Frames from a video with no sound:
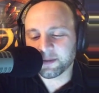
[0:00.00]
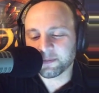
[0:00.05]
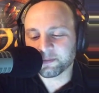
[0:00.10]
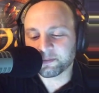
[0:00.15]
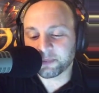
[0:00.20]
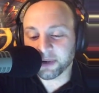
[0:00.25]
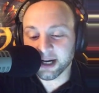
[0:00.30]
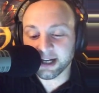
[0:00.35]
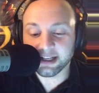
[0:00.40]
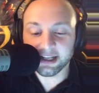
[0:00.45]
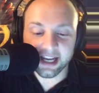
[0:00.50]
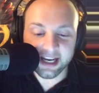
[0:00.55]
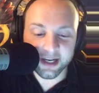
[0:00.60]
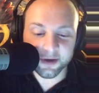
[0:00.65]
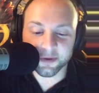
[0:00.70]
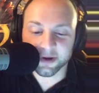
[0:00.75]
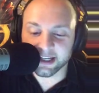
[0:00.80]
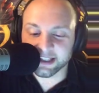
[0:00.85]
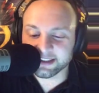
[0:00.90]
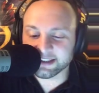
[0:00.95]
but
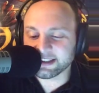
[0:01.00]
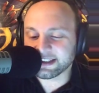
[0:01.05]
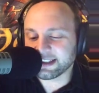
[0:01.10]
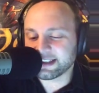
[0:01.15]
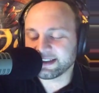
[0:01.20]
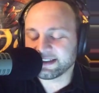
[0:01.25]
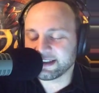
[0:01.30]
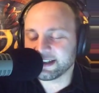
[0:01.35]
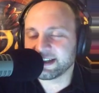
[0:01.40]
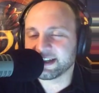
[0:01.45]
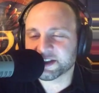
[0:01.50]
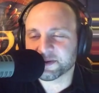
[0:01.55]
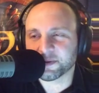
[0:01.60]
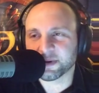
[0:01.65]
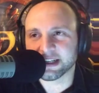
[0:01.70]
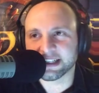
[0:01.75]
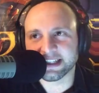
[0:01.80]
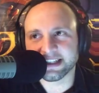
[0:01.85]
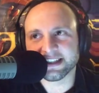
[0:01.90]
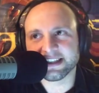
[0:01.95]
anyway, uh, it is
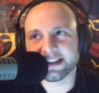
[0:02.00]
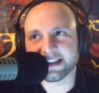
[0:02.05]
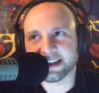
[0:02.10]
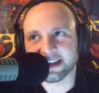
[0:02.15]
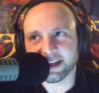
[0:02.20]
what it is.